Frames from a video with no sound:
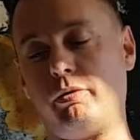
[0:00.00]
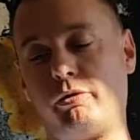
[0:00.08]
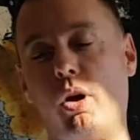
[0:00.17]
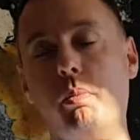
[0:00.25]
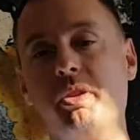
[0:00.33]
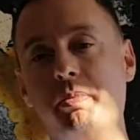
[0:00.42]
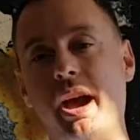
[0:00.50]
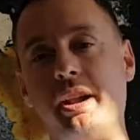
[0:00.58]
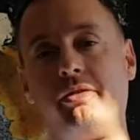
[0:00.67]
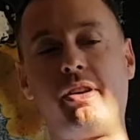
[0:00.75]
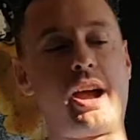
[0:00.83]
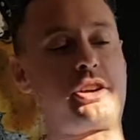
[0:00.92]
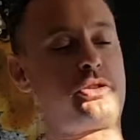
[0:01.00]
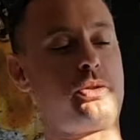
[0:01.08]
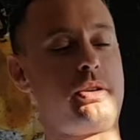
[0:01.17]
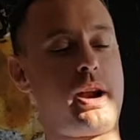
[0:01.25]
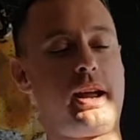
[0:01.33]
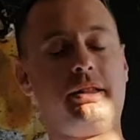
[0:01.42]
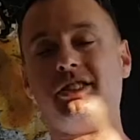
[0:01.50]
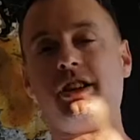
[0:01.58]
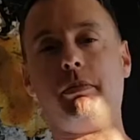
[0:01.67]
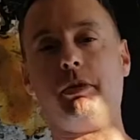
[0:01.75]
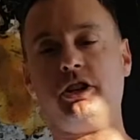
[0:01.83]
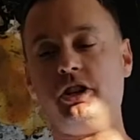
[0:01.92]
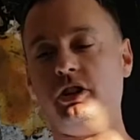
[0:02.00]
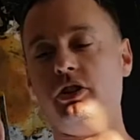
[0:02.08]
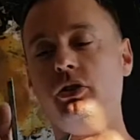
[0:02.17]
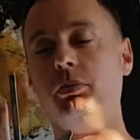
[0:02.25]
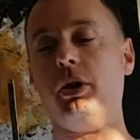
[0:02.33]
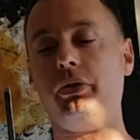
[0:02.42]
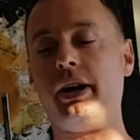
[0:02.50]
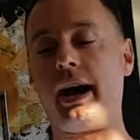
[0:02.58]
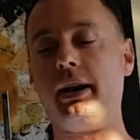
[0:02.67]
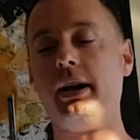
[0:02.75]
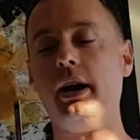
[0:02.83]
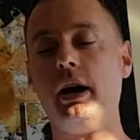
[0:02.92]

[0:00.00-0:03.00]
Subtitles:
from the manufacturer, and there's not much you can do about that.